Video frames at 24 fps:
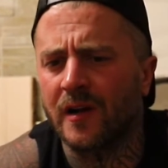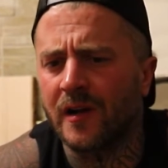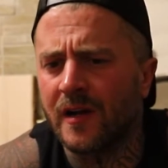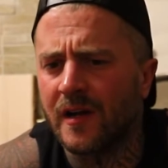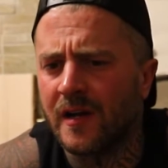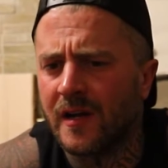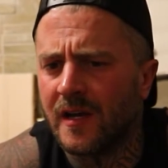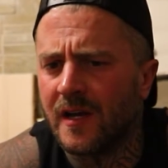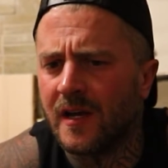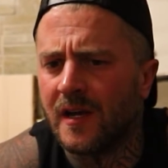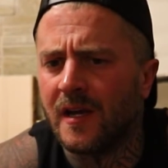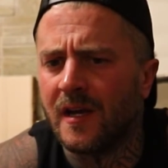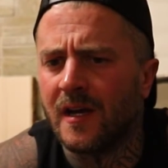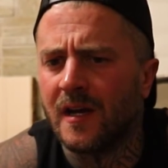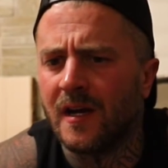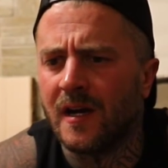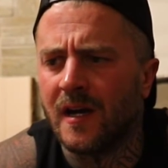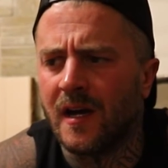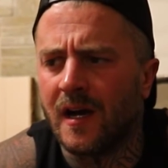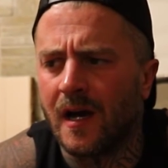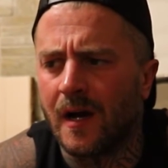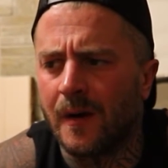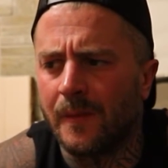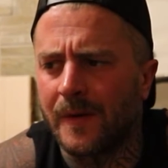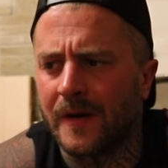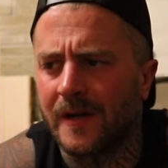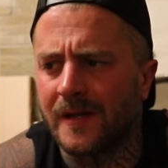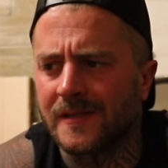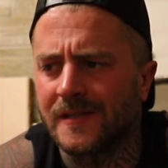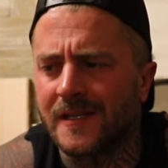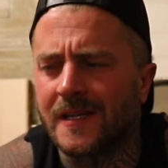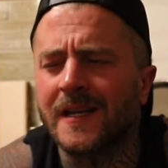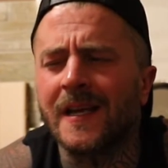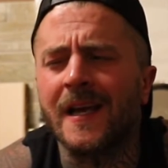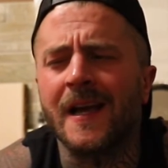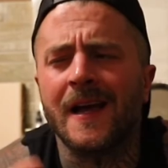And I
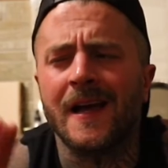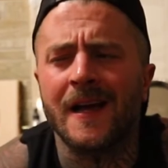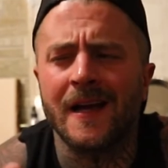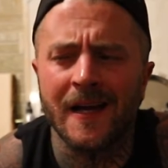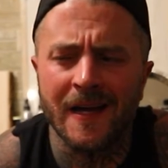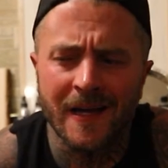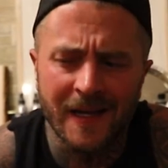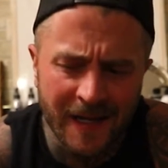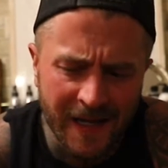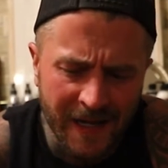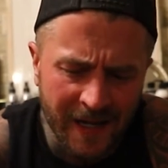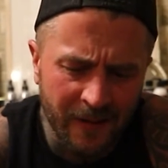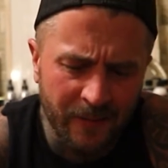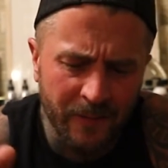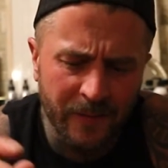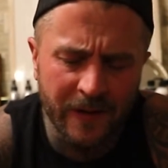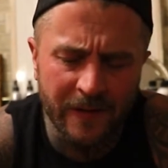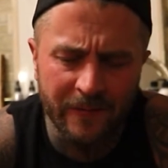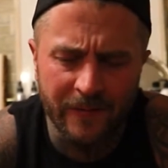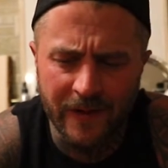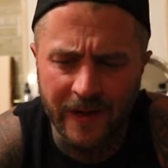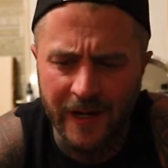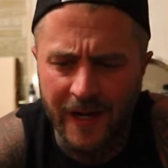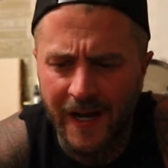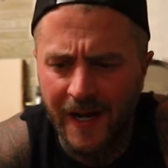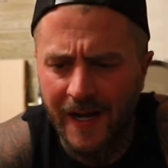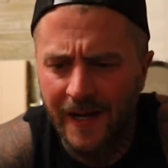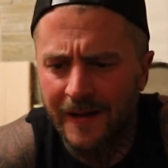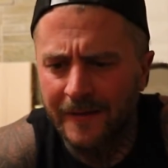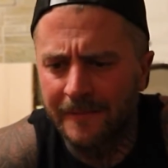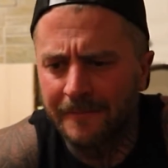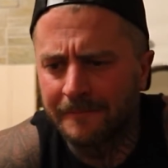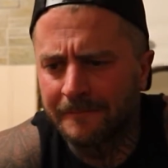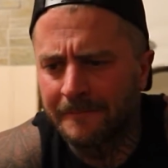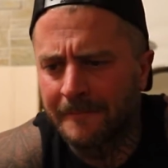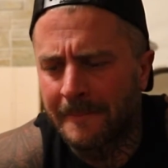was like, yeah, whatever, guy.
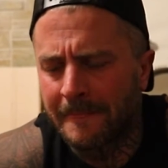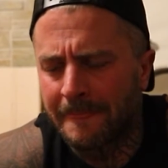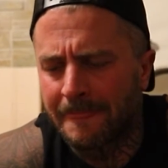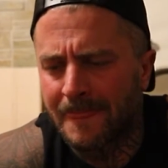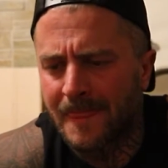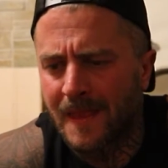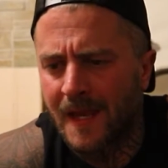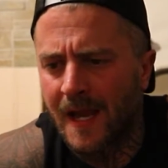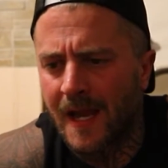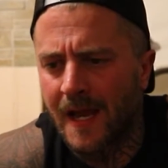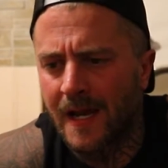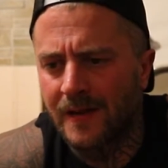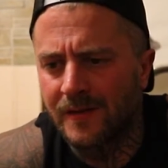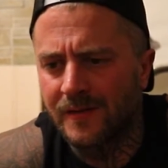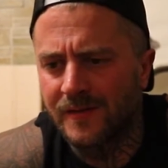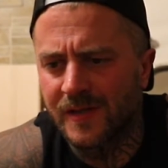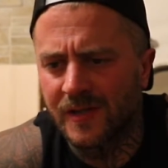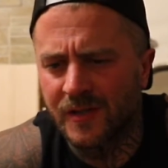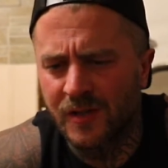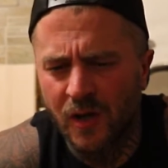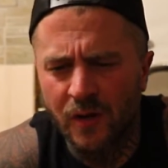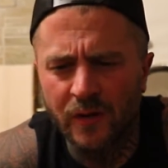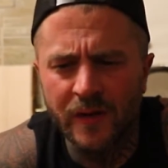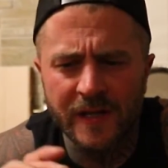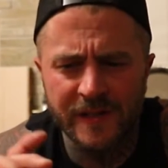And he was like, "No,